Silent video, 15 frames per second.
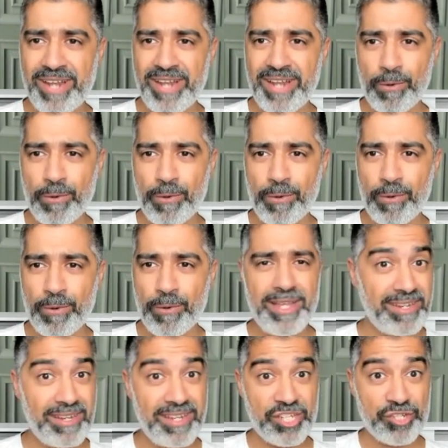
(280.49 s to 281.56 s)
Also
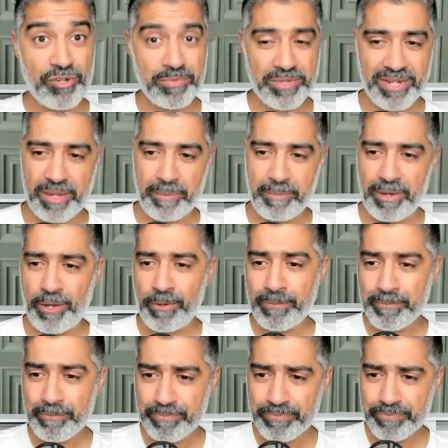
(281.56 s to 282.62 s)
is in the description link
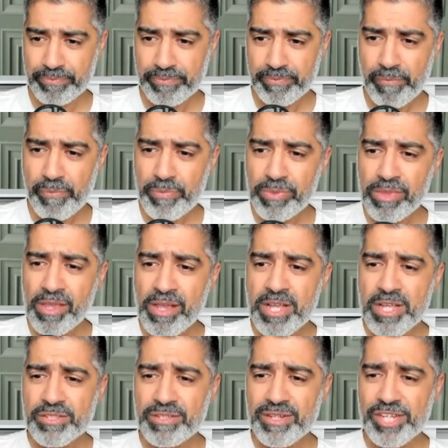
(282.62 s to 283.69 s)
below.
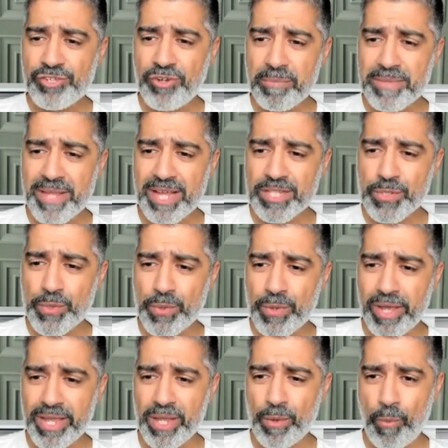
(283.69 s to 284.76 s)
So let's drop down
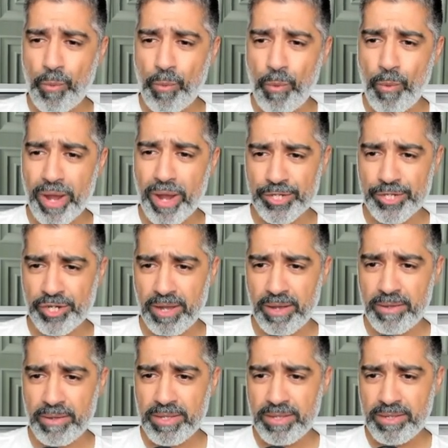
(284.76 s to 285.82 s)
to a 1 hour chart.
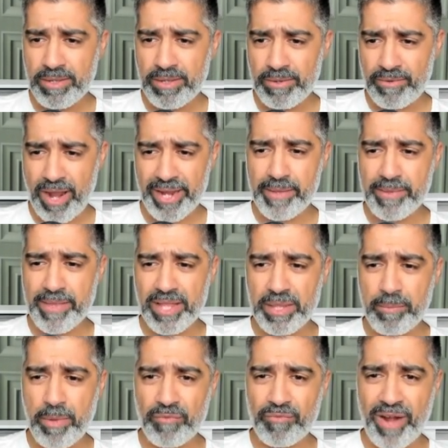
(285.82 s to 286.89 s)
Right, I keep that in
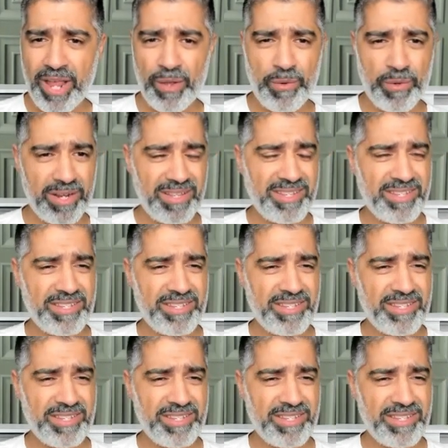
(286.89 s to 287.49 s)
the bottom right hand corner.